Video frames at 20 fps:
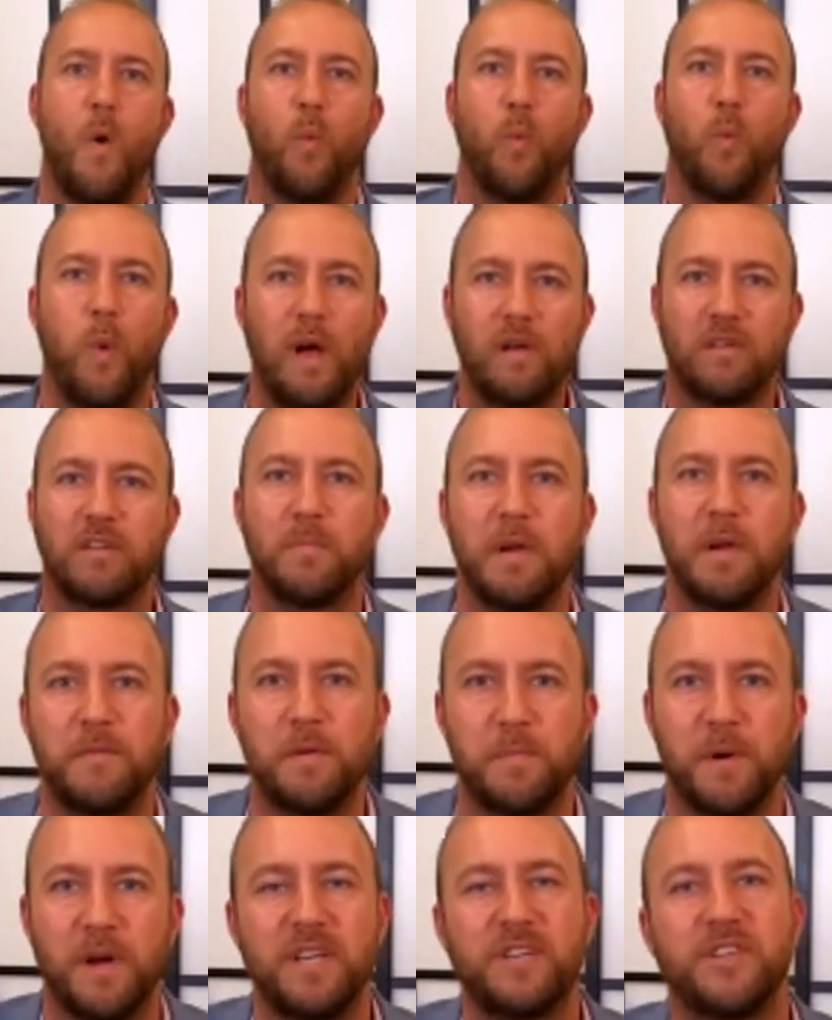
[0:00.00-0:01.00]
Welcome,
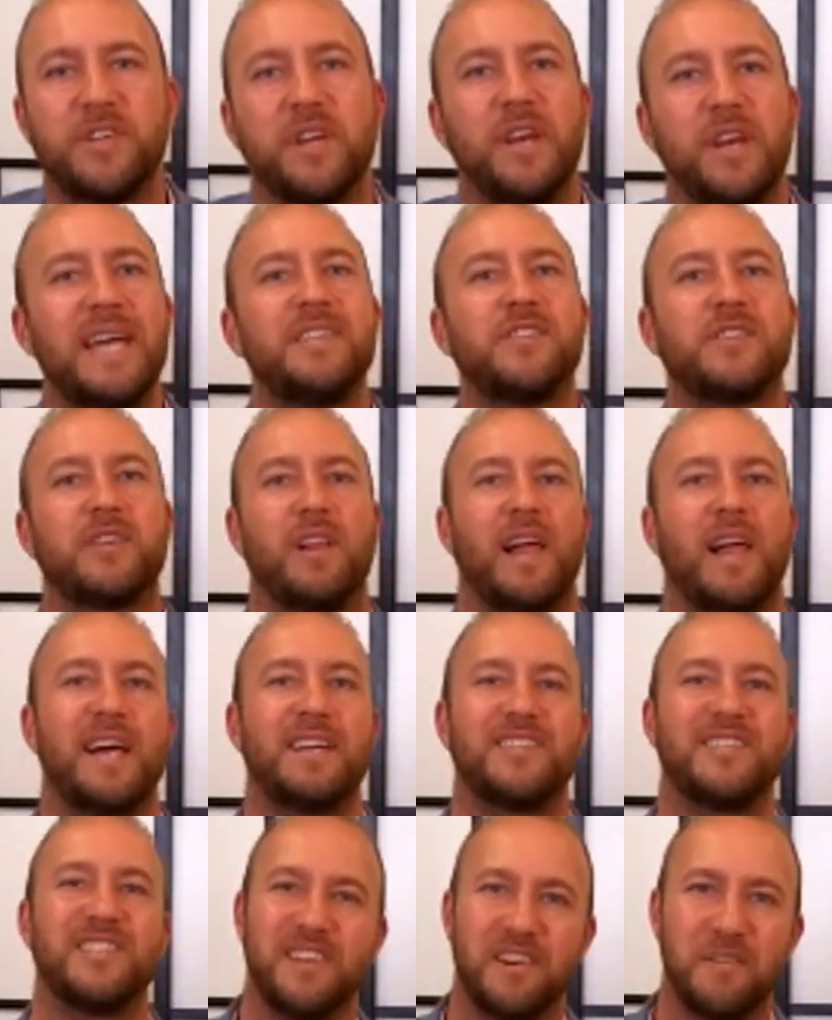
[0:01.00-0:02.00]
everybody. Tonight's
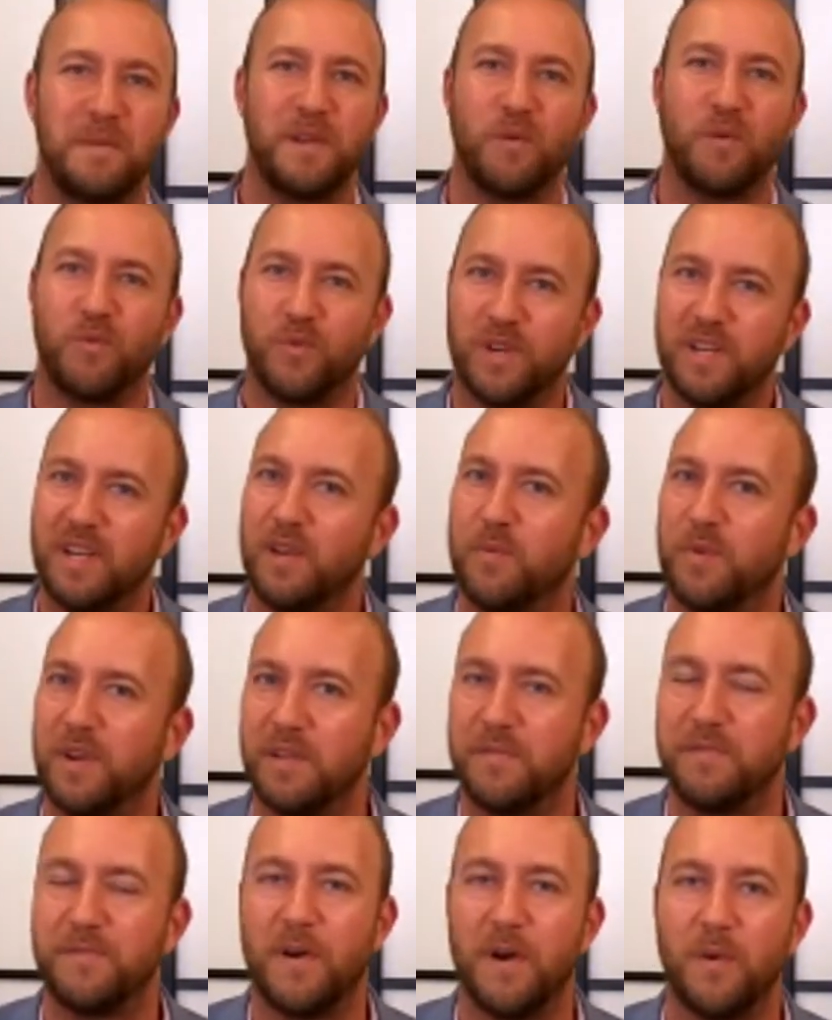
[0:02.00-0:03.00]
class is going to be a really, really
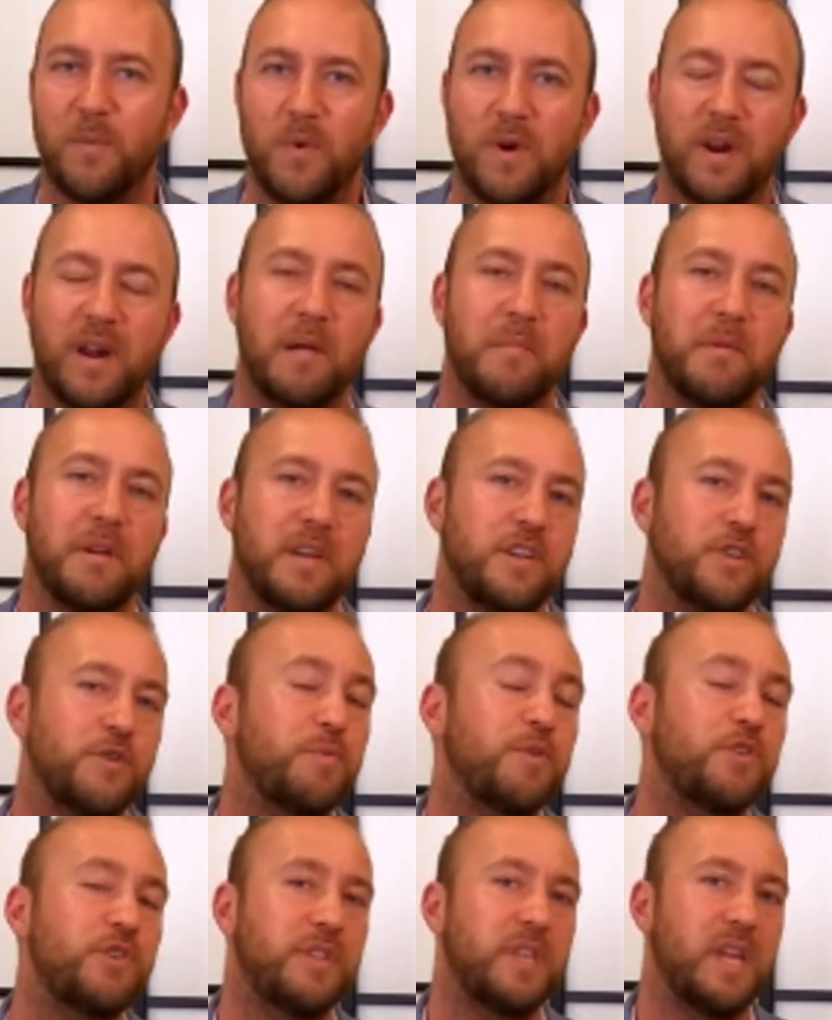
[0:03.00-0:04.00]
fun one. I'm going to need you to
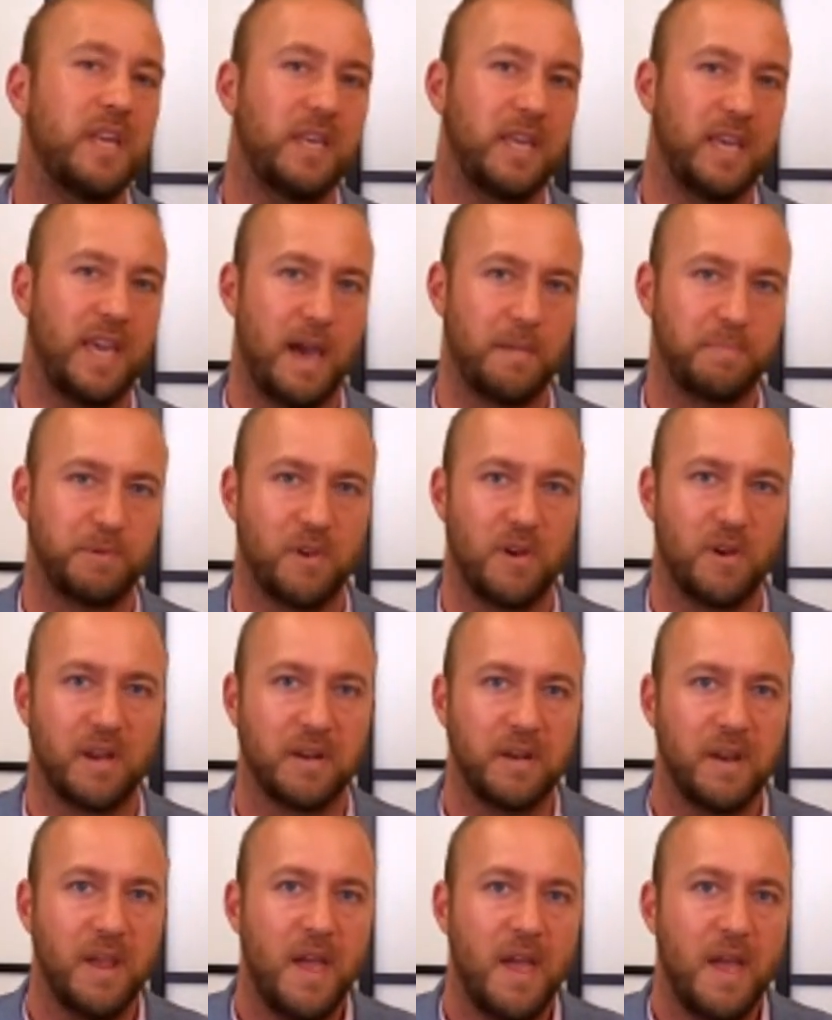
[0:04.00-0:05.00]
put your thinking caps
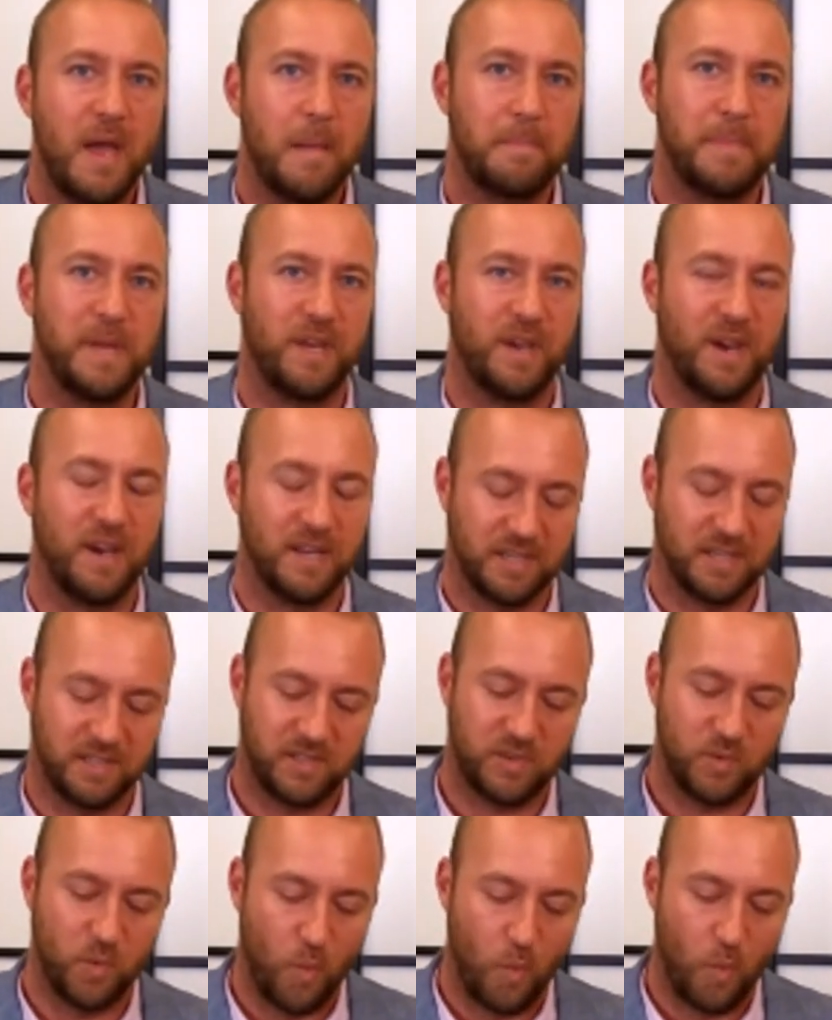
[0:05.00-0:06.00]
on
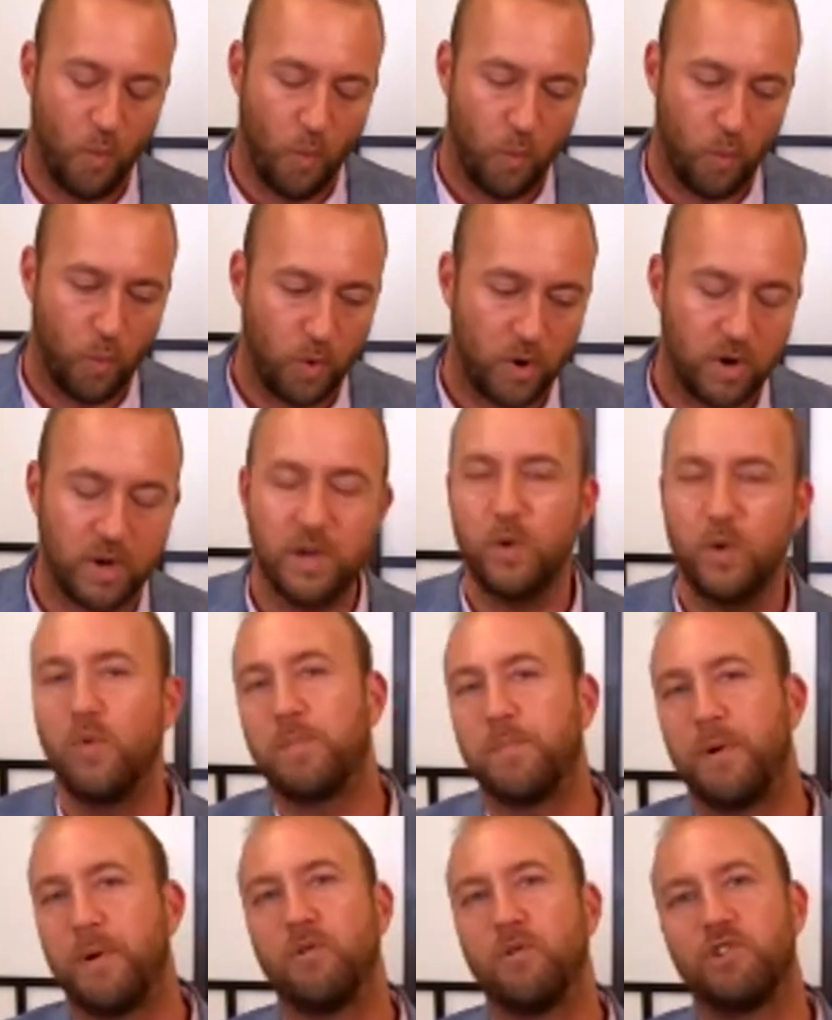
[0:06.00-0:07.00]
because we're going to
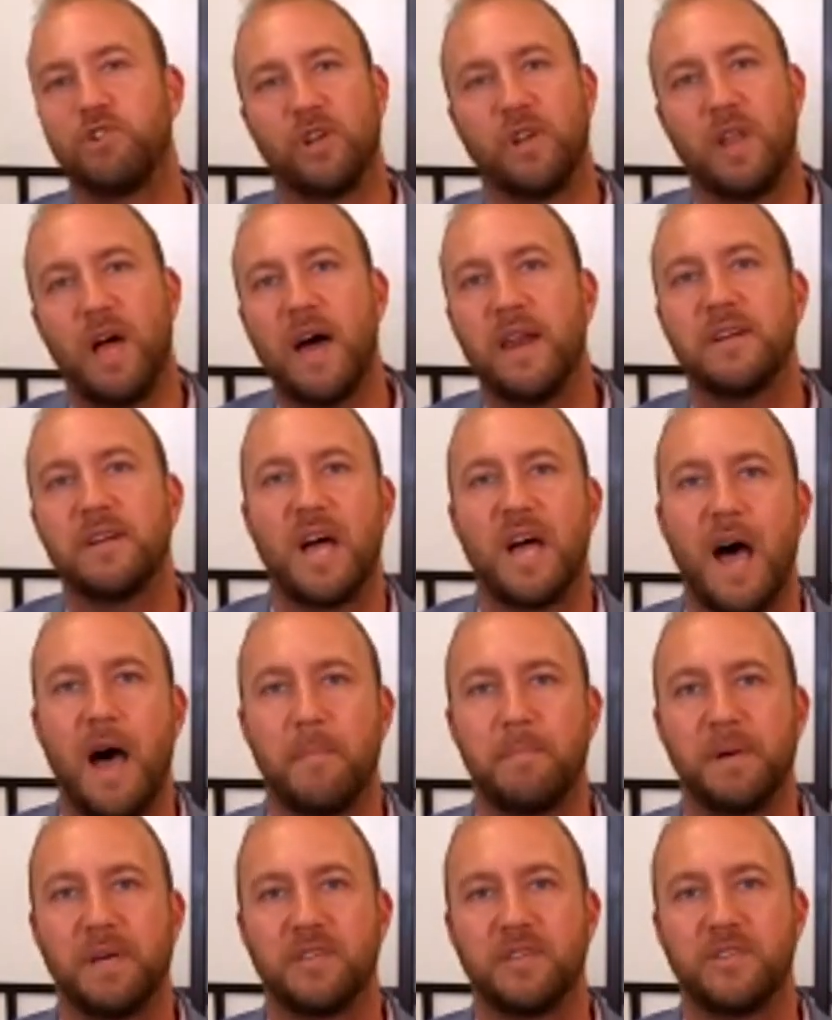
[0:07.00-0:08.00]
approach a lot of
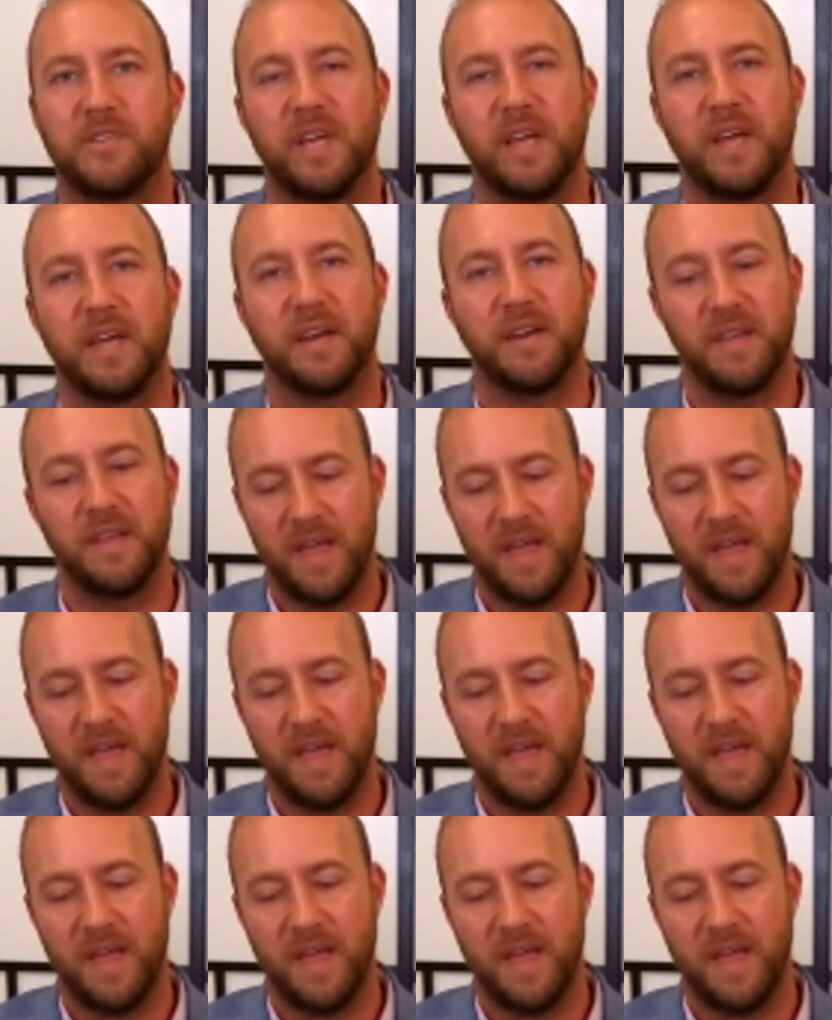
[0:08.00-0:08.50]
topics that